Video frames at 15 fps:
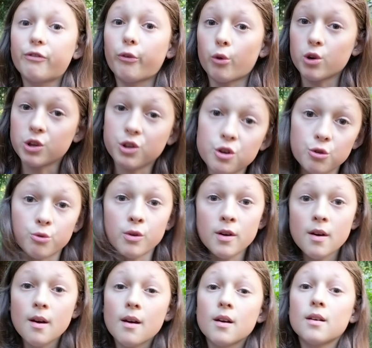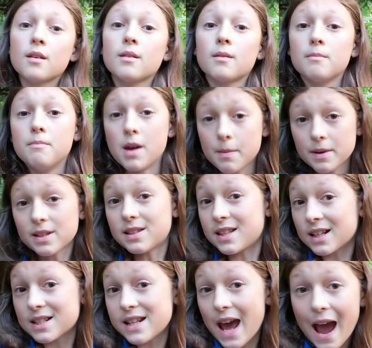for you. Maybe
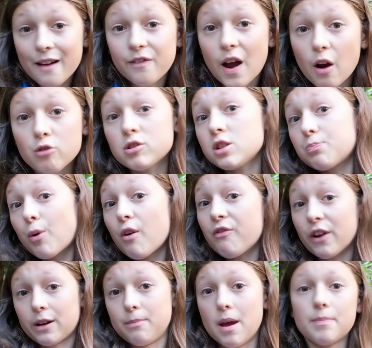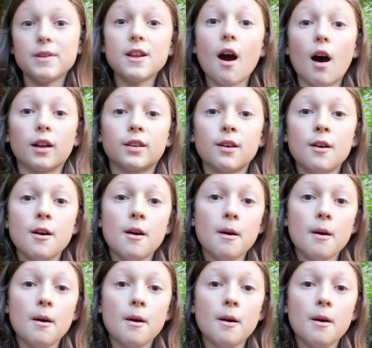6.5 hours is perfect. Maybe not.